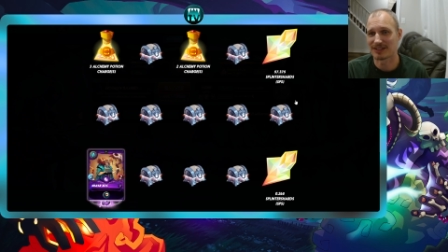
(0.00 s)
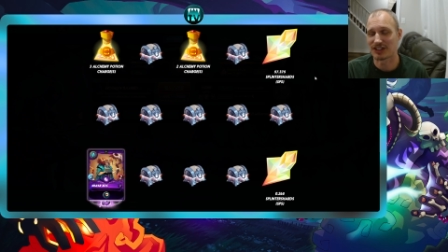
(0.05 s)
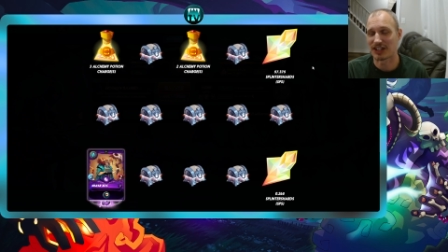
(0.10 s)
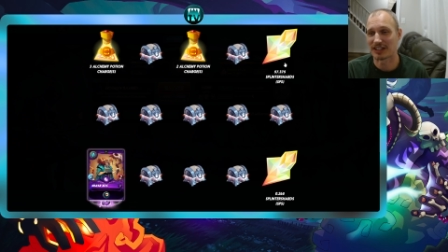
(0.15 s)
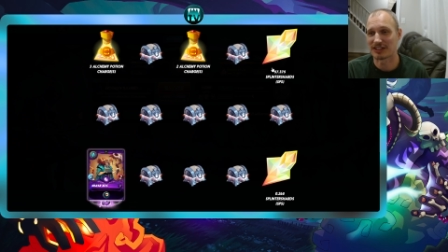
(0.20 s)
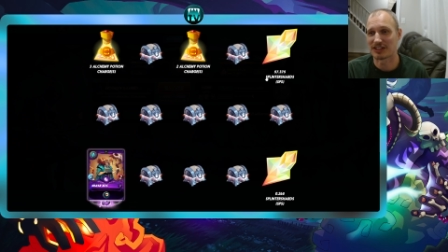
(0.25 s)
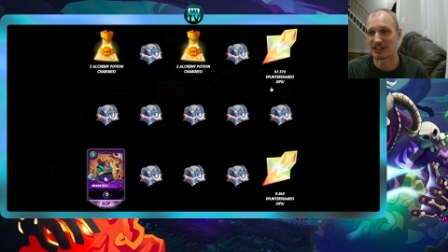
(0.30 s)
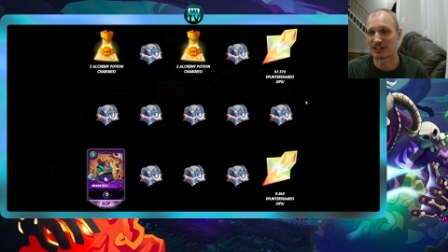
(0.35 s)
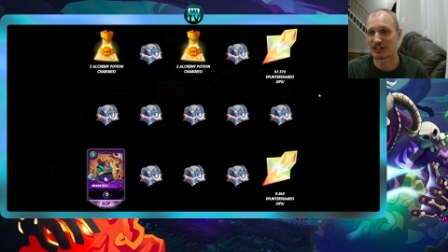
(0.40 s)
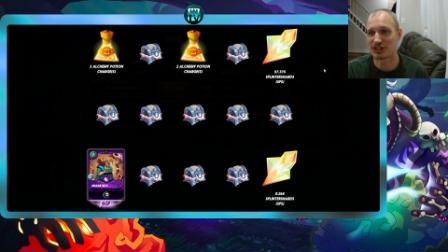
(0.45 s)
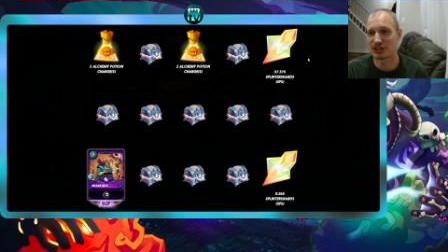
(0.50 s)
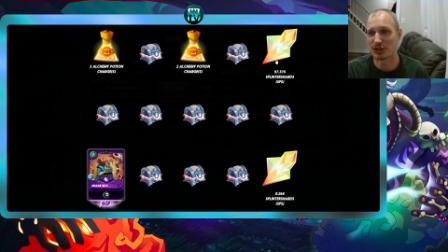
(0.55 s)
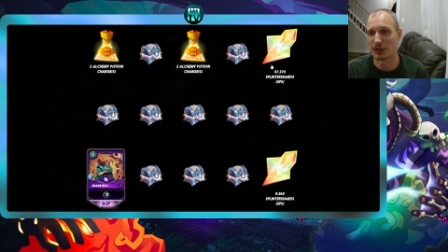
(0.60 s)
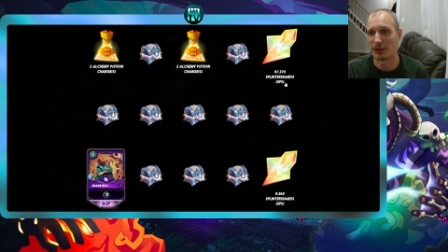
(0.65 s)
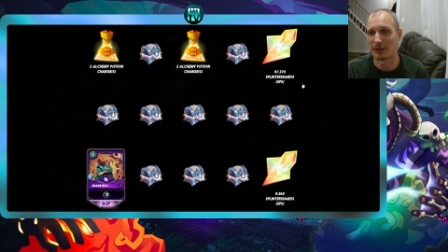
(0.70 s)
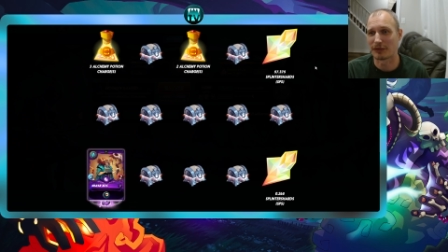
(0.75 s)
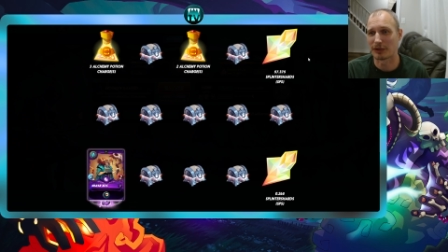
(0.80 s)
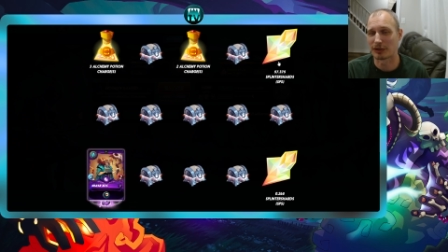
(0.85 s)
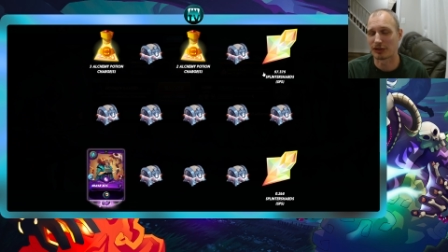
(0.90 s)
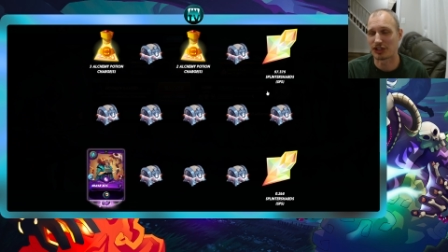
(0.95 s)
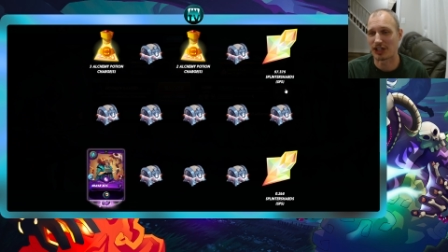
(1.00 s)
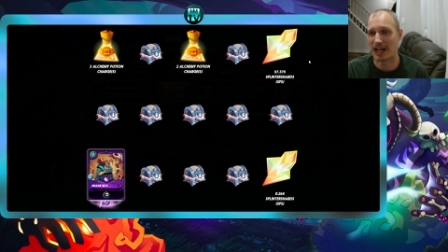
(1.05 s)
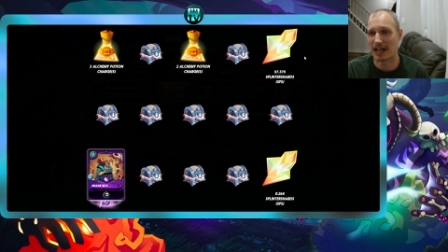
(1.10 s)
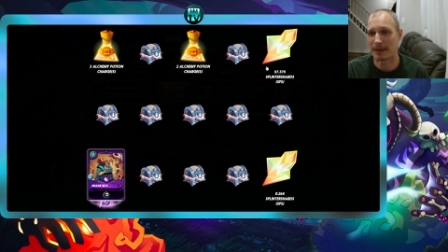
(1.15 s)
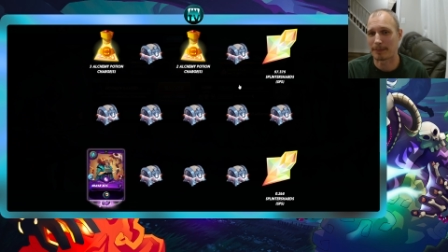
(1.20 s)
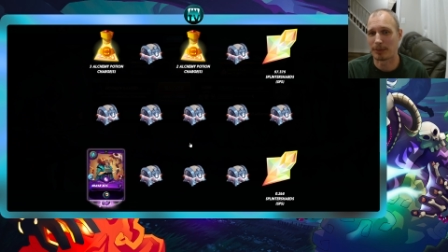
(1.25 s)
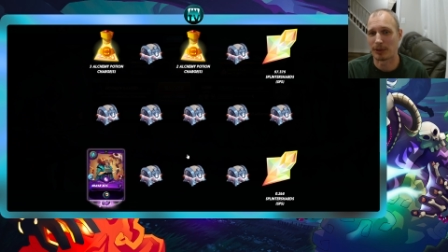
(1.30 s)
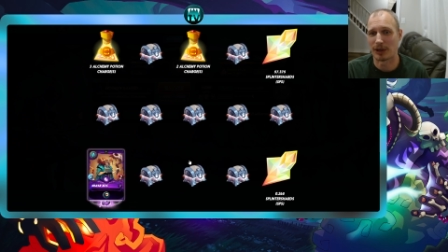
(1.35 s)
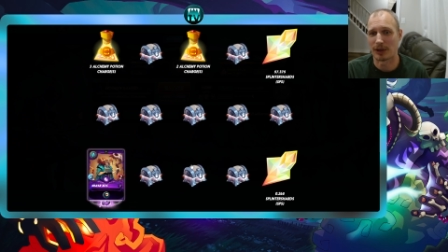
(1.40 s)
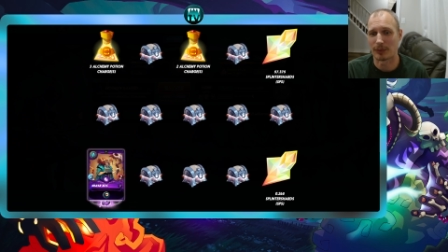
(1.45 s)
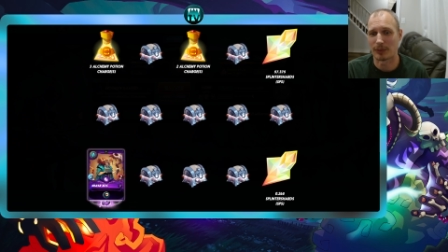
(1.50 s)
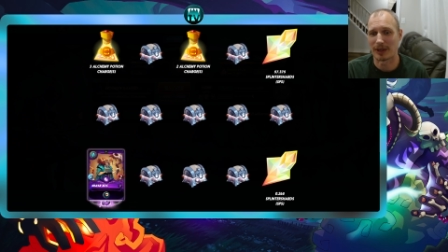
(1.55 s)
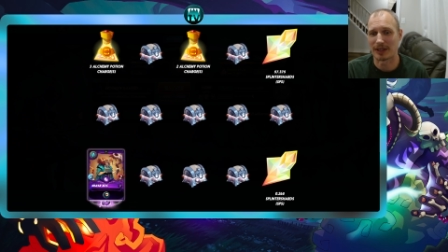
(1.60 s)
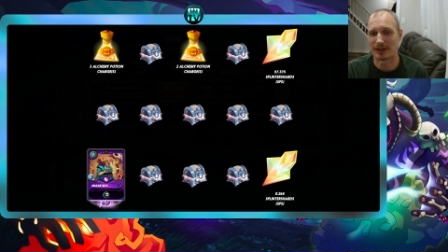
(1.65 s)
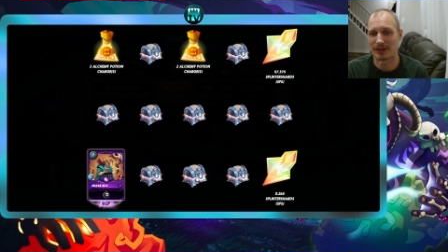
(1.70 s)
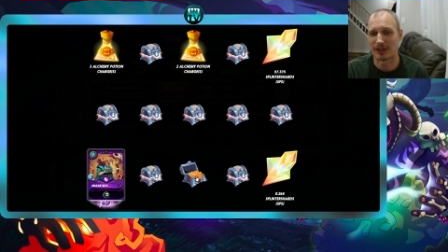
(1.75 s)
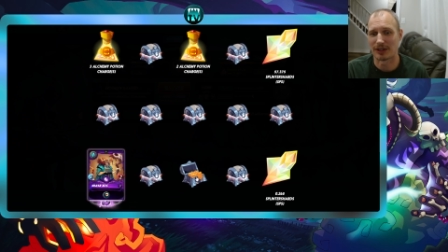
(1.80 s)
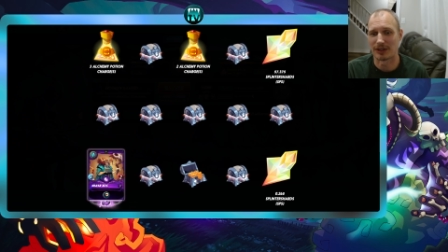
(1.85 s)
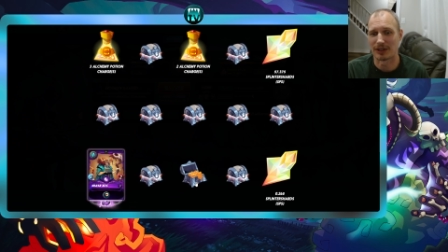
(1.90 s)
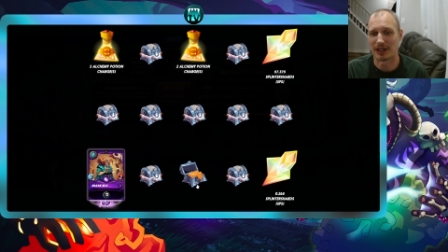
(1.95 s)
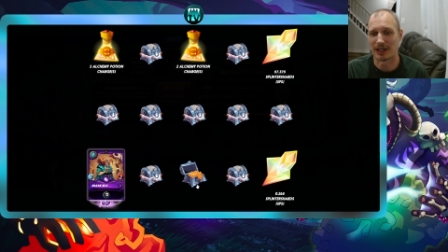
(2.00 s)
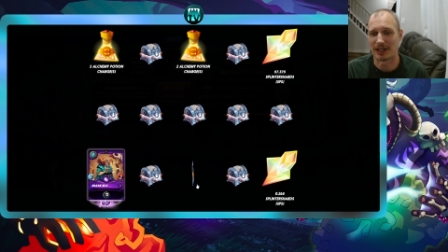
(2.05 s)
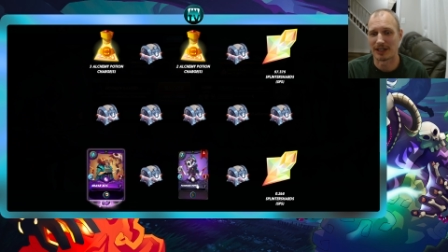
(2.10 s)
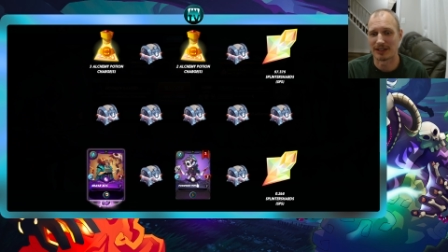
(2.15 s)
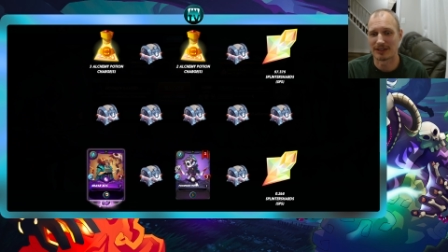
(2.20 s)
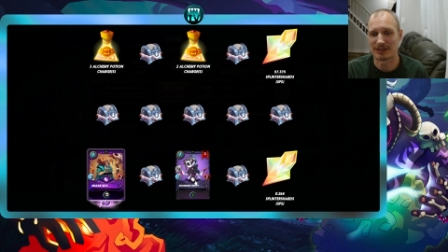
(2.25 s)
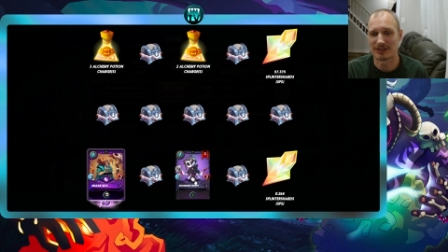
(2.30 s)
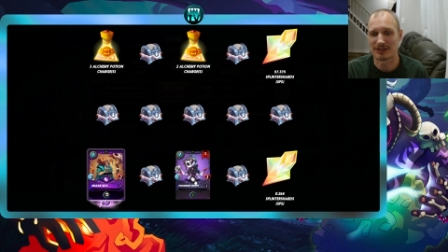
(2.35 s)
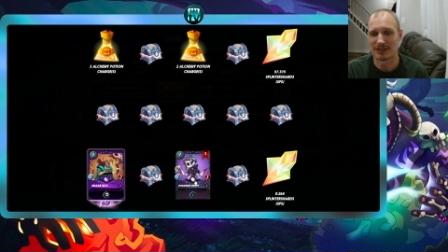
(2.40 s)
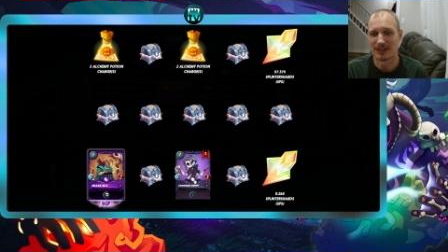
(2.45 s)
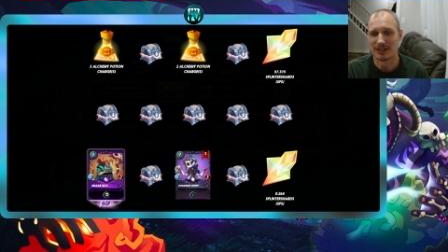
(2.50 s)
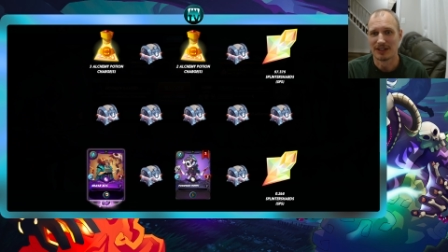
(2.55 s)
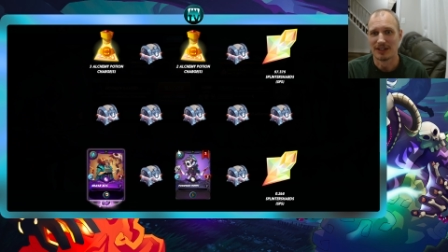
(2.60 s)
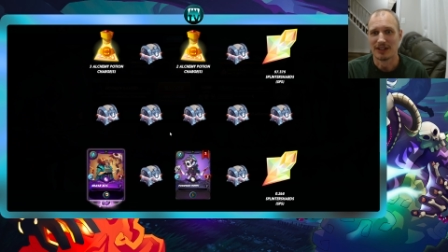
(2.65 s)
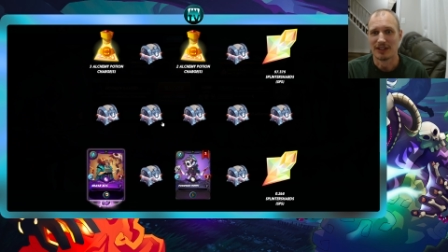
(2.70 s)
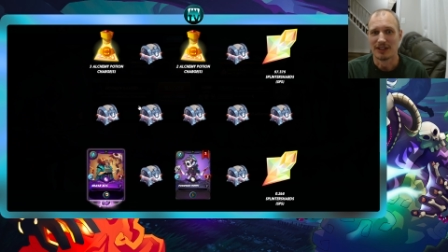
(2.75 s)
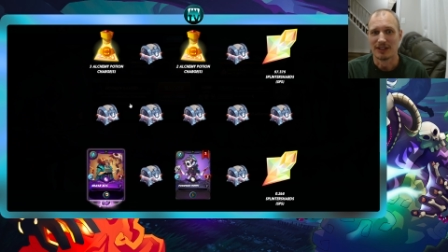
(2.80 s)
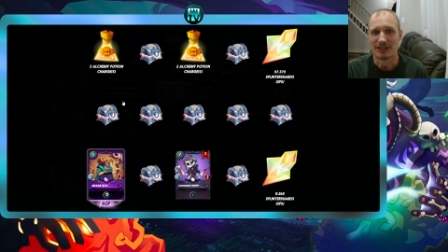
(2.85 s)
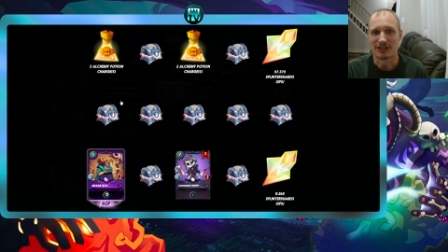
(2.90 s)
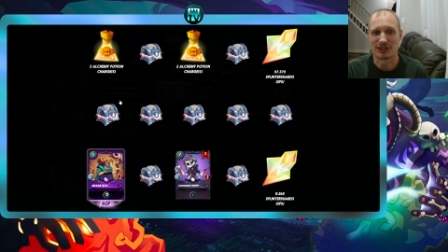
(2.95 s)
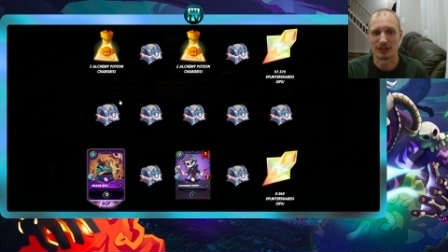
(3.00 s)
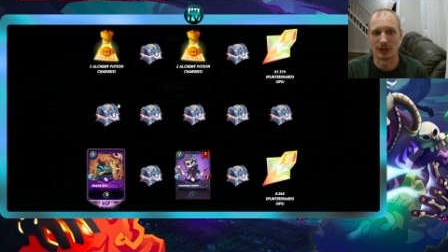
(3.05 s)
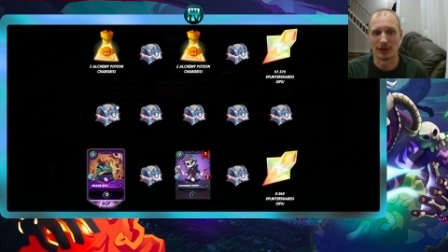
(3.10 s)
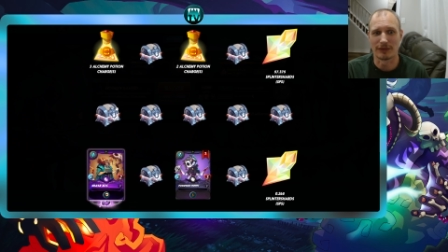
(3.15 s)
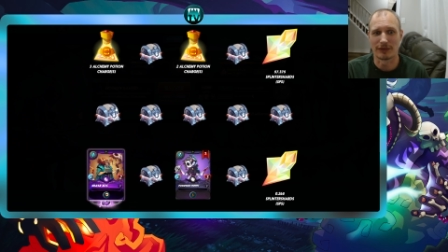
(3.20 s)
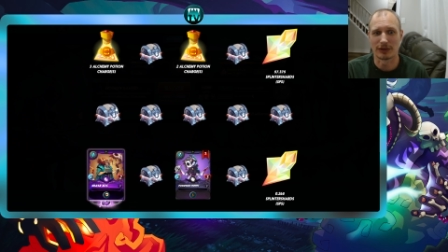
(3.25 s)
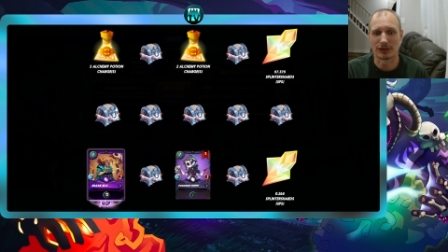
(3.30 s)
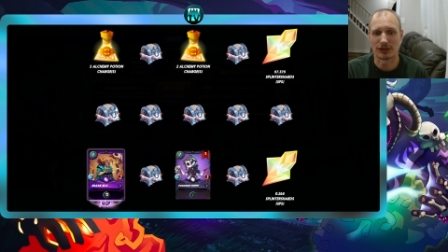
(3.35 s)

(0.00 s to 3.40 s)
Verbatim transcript: That's a silver jackpot right there, guys. Silver